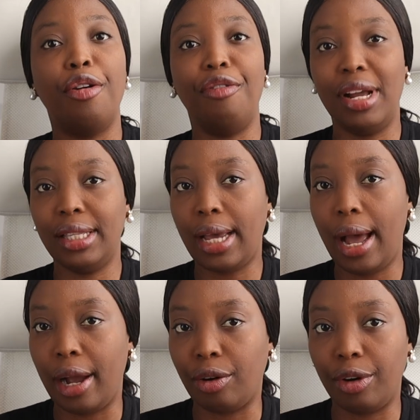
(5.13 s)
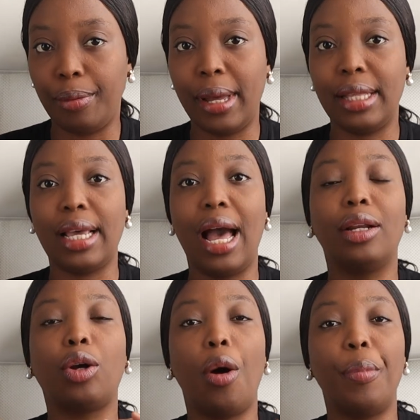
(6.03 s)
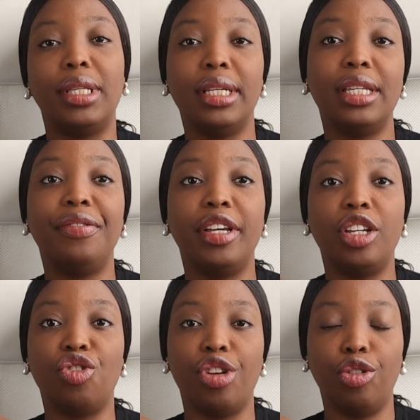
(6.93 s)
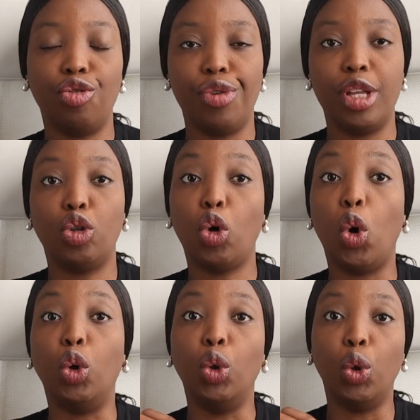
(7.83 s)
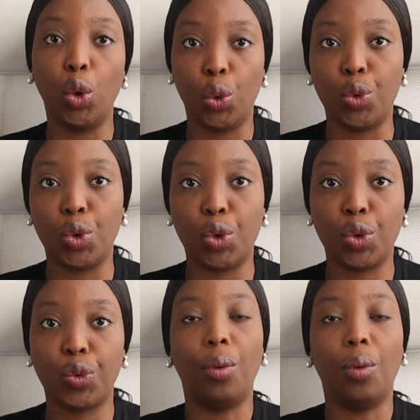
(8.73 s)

rental agreements, and competitive interest rates on loans.